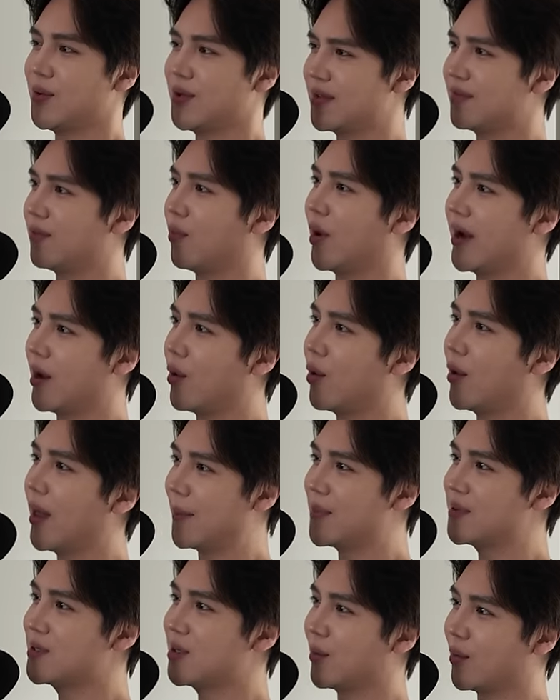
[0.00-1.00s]
You just have one whole
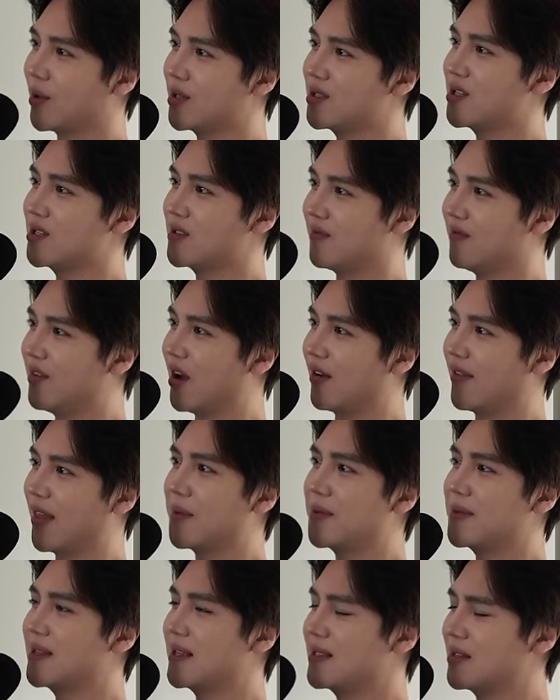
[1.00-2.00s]
episode where it's just VR.
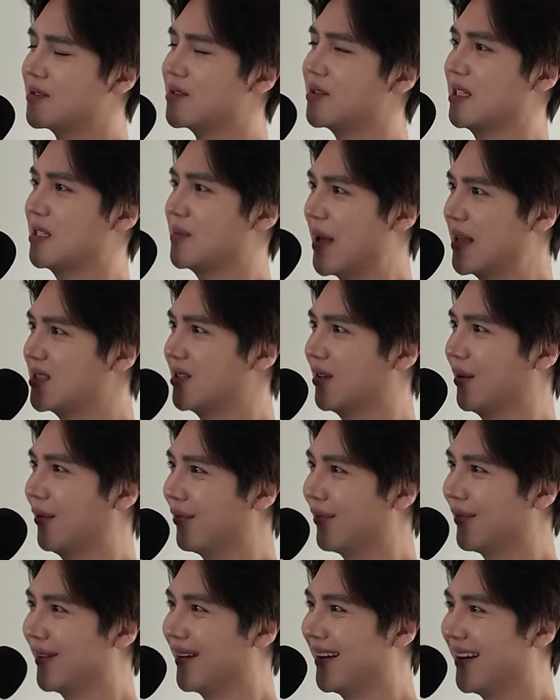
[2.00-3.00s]
That, that sounds
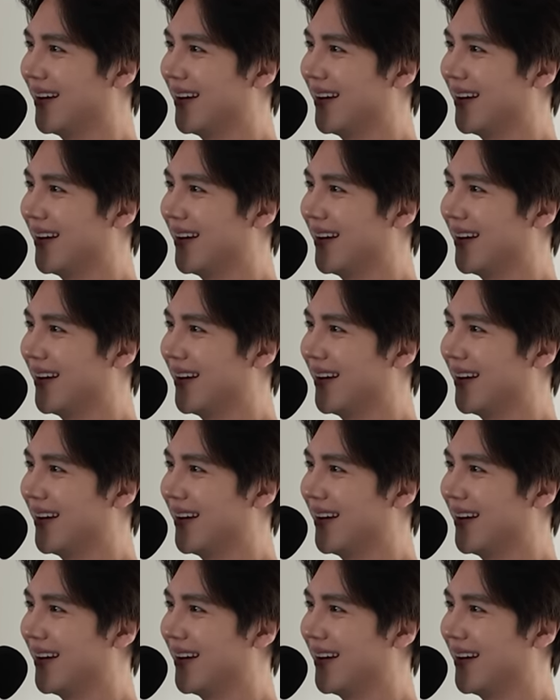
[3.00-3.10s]
expensive